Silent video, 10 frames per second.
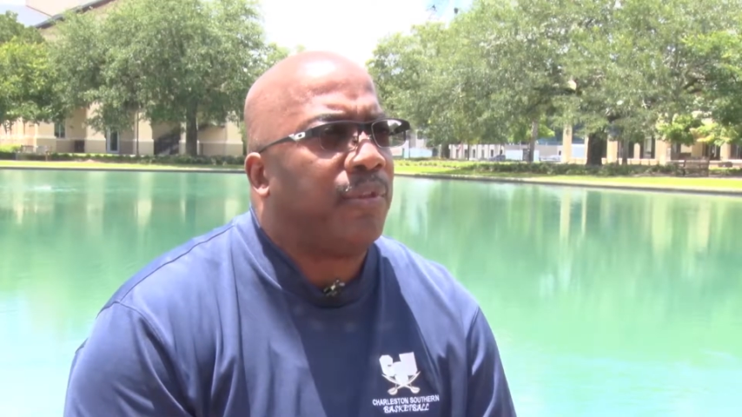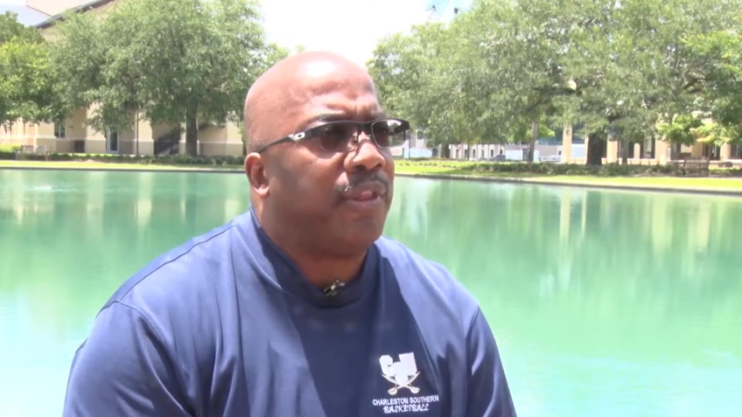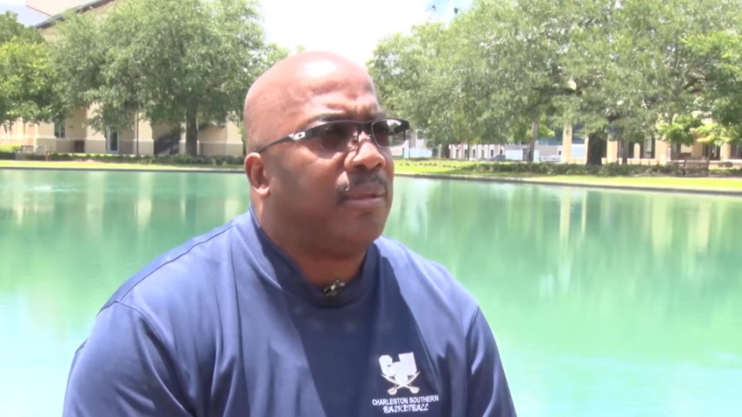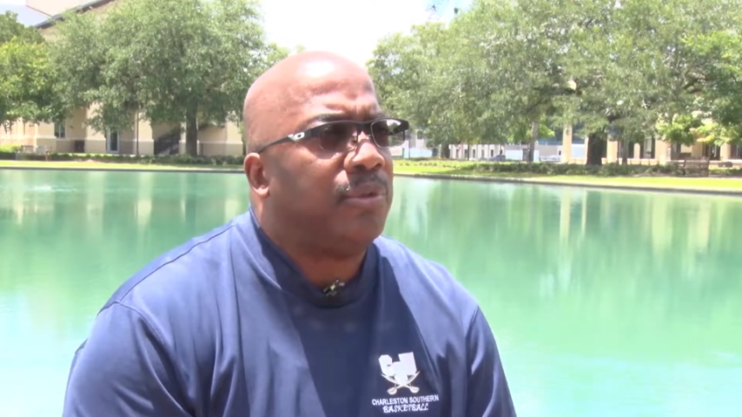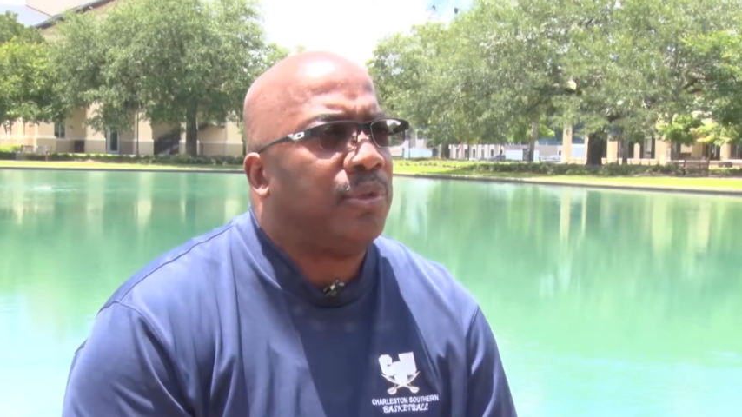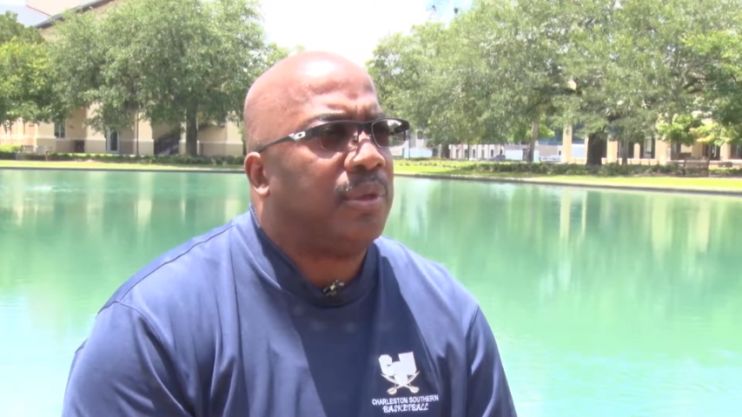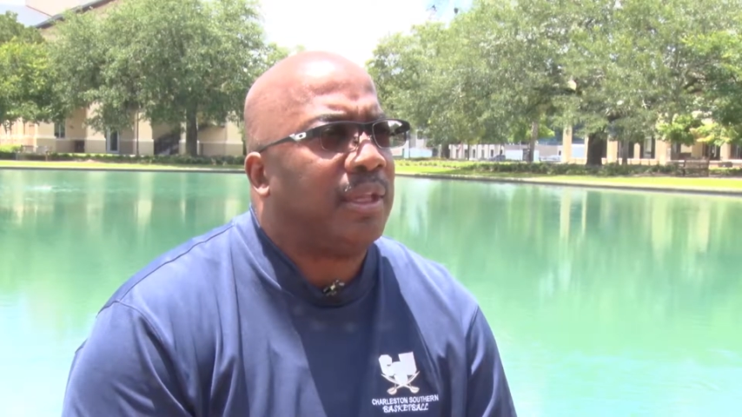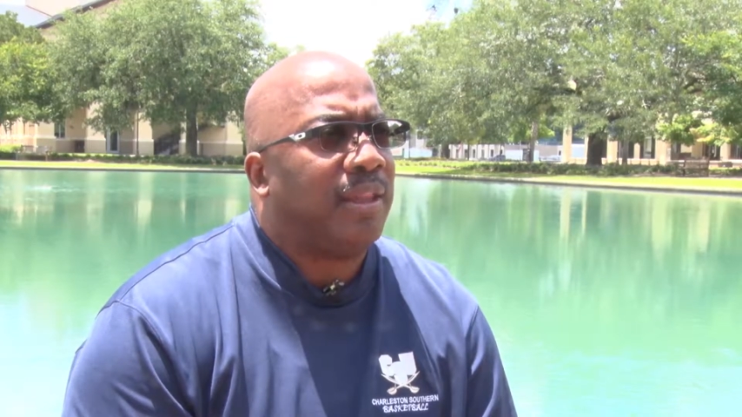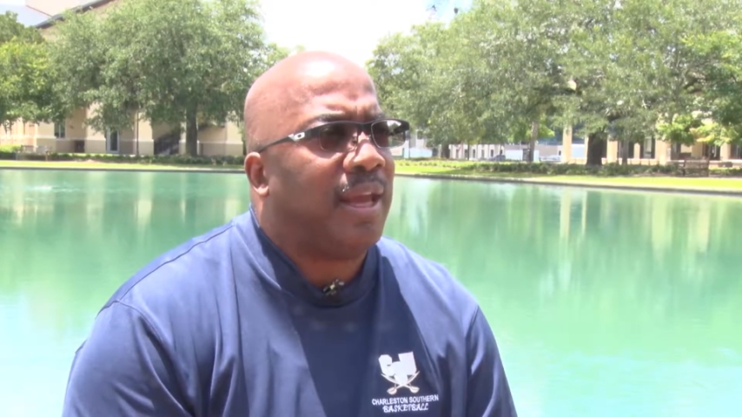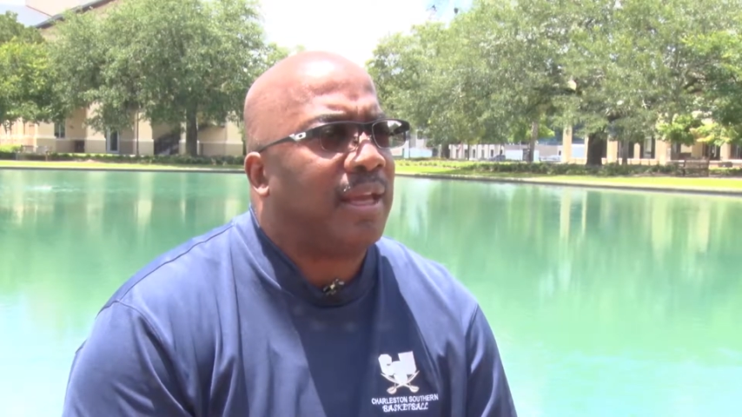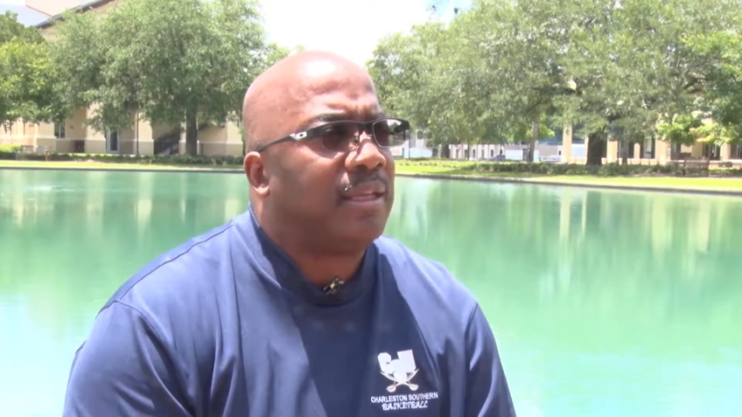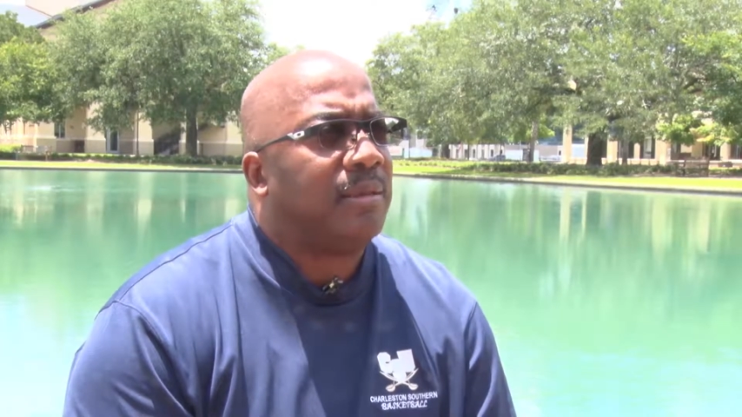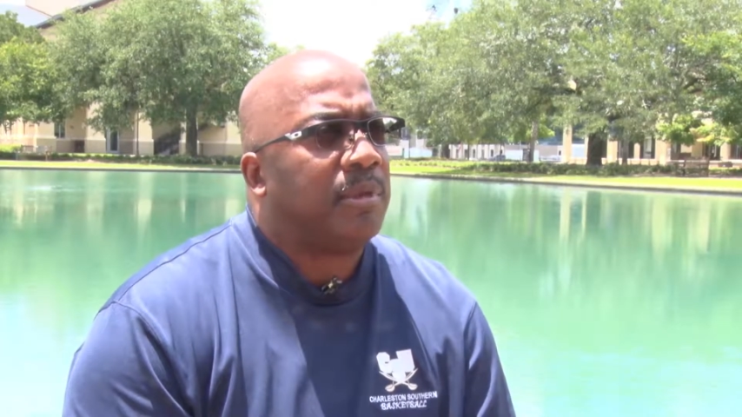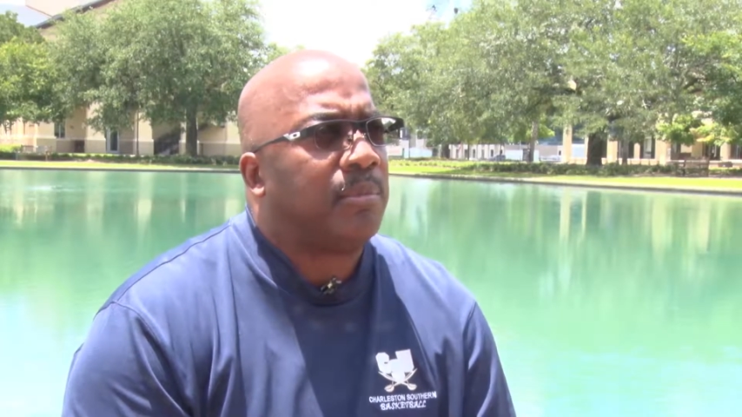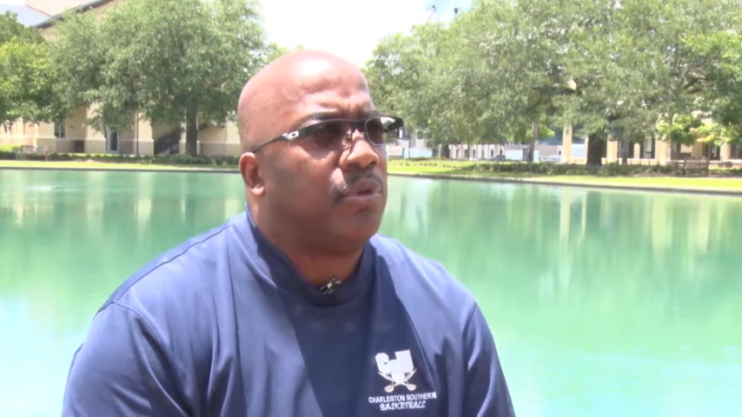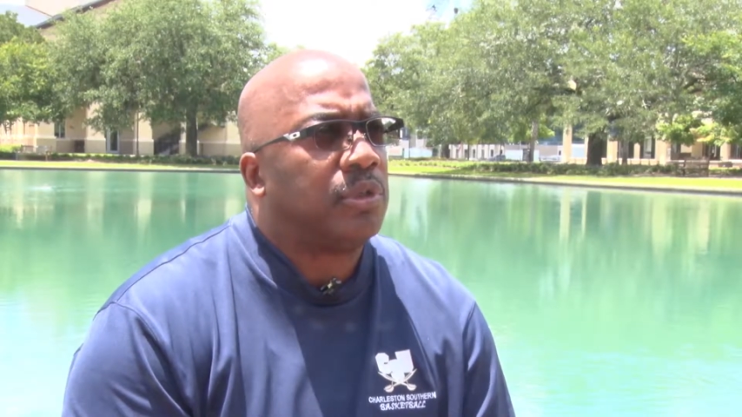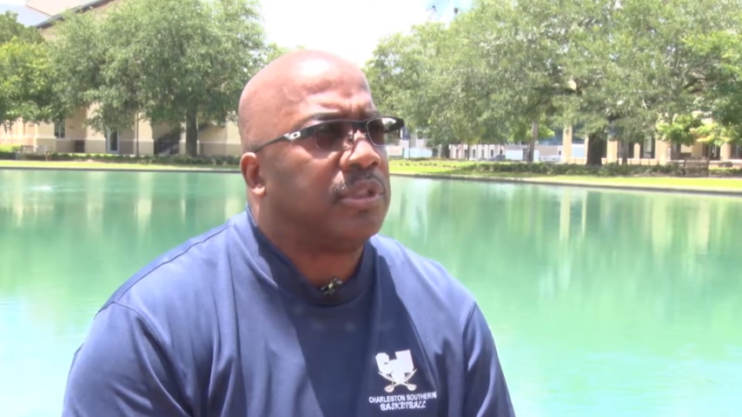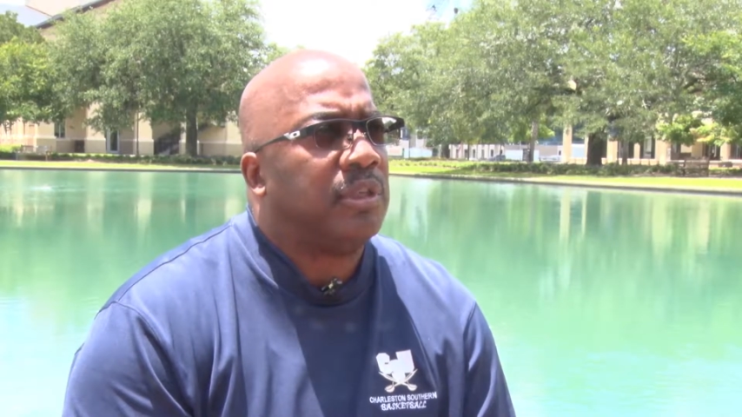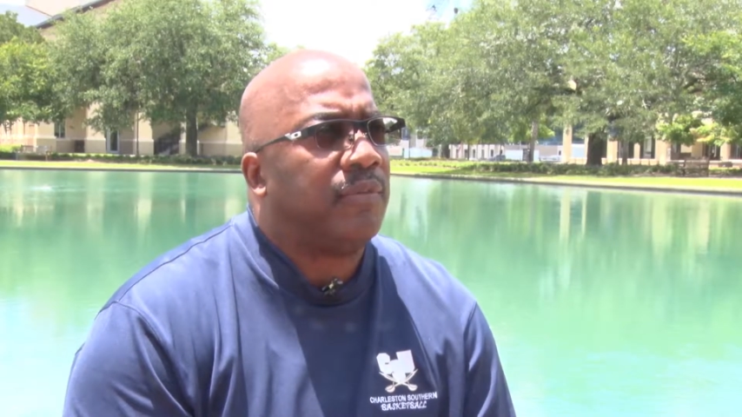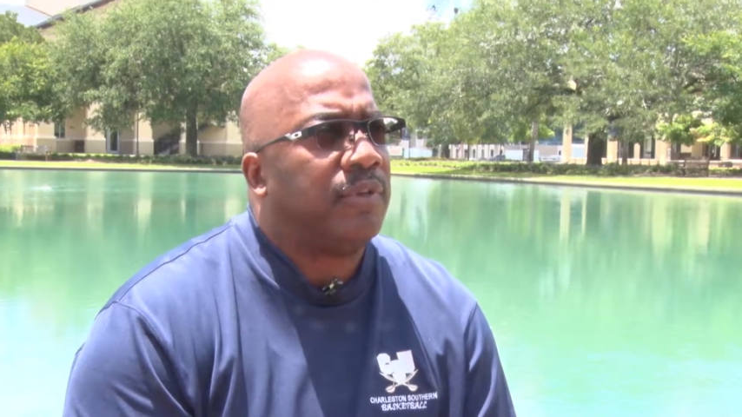with them during the academic
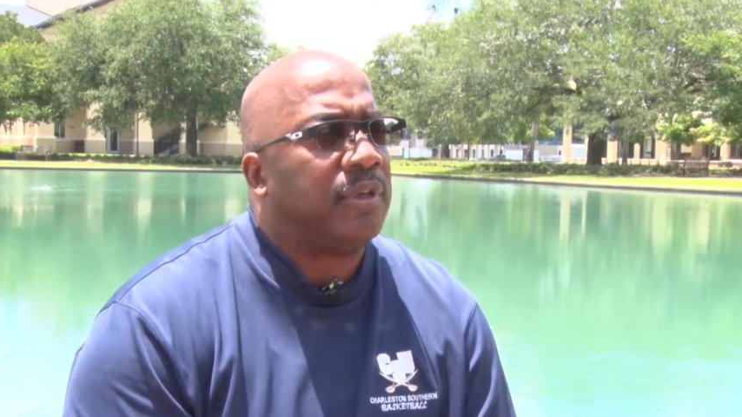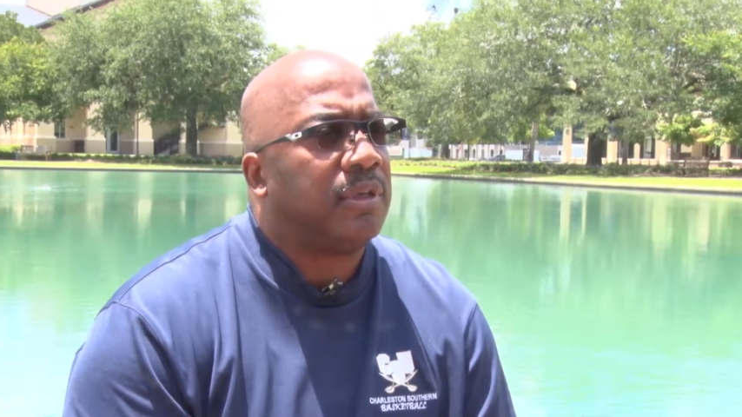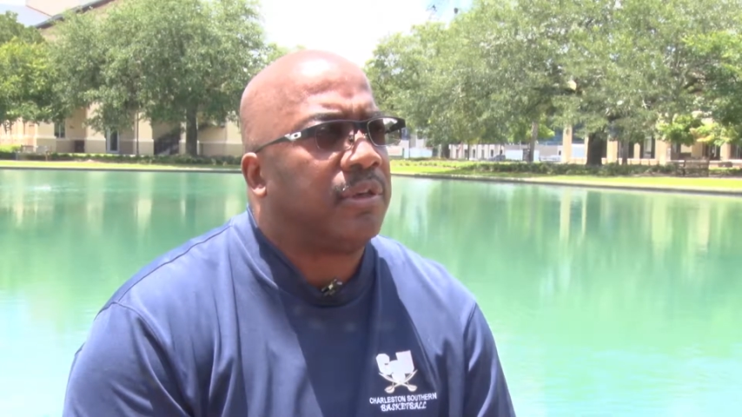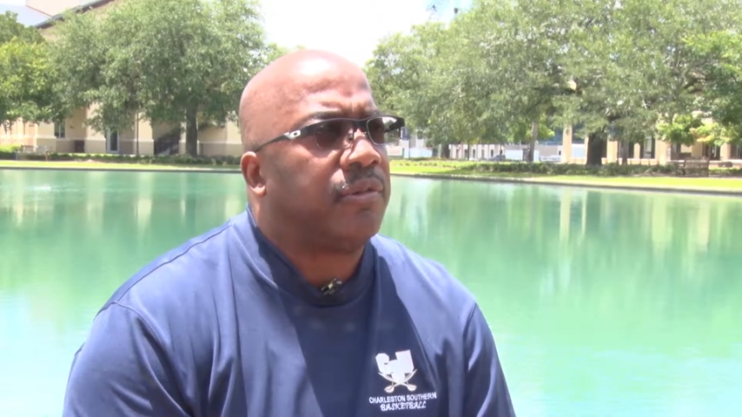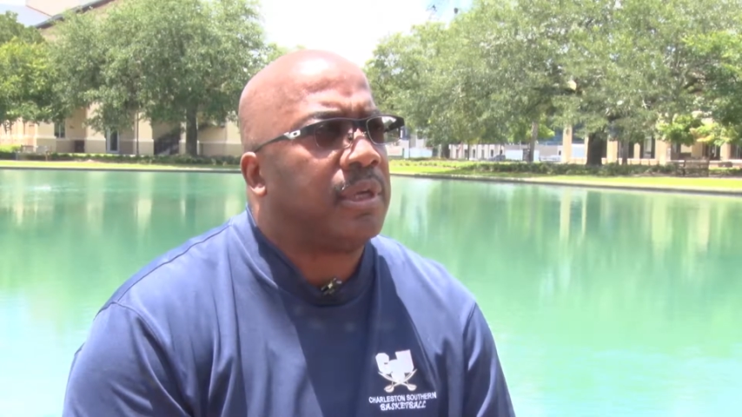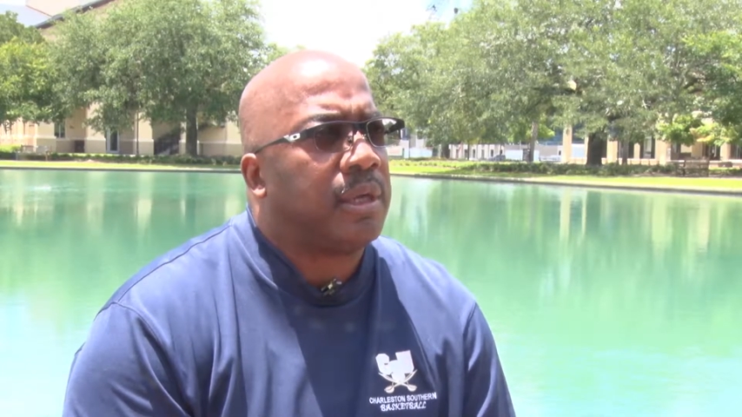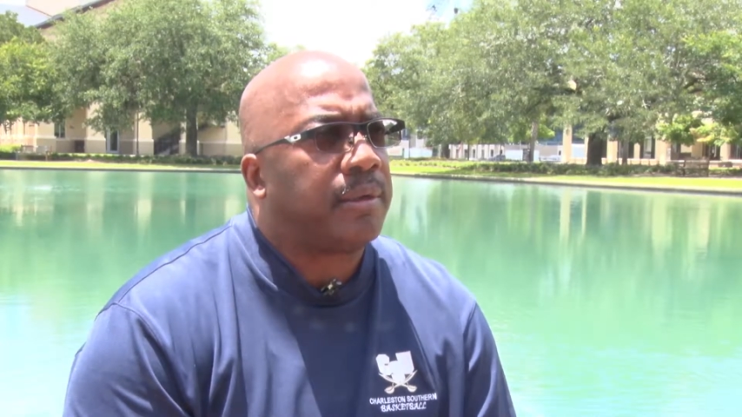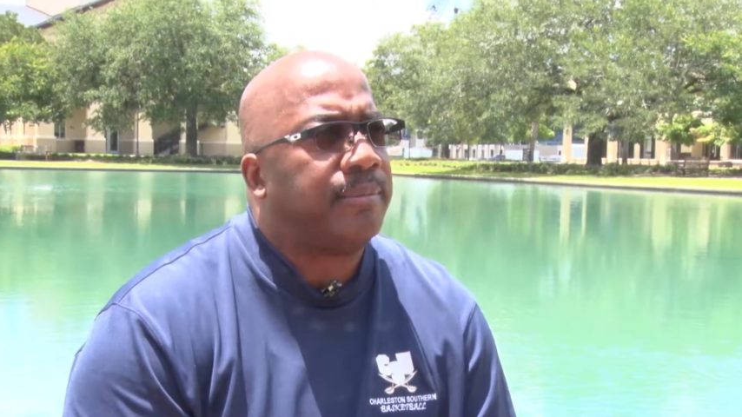portion of their career here.